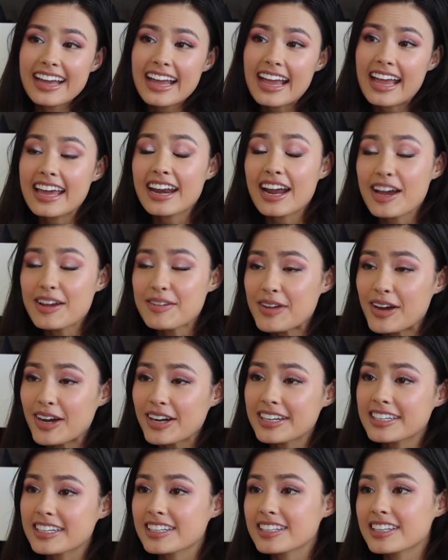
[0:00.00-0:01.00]
And I'm
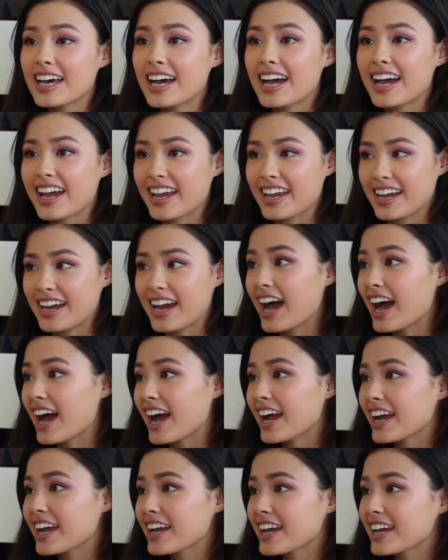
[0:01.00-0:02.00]
not gonna lie,
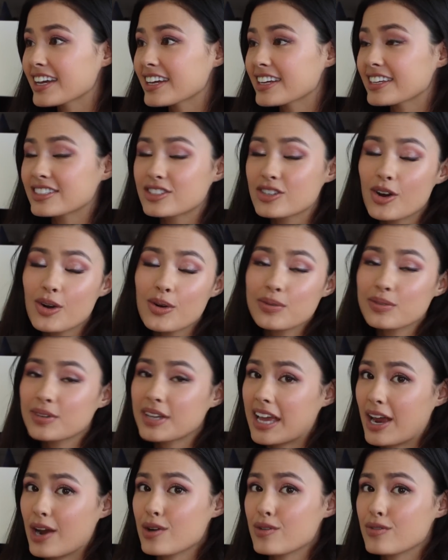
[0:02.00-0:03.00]
I don't
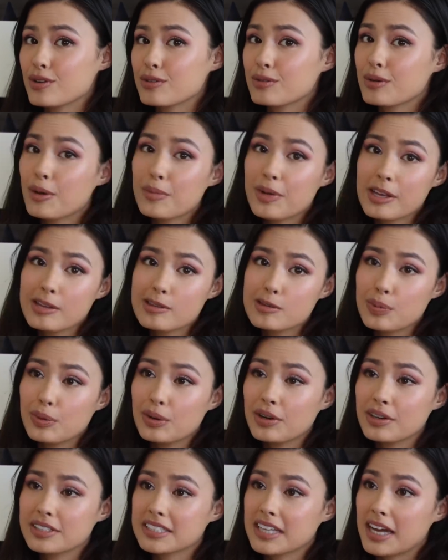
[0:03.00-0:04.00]
care for romance
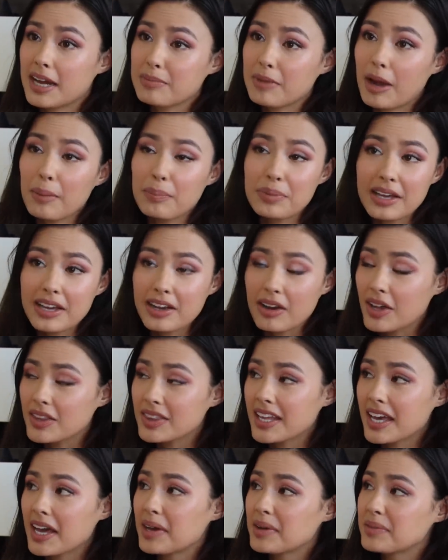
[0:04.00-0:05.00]
books. I'm not big
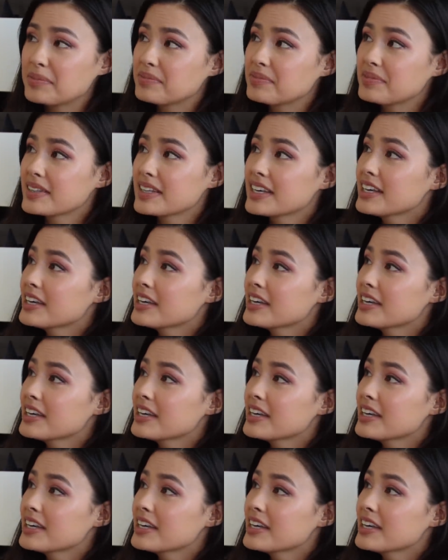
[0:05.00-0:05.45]
on them.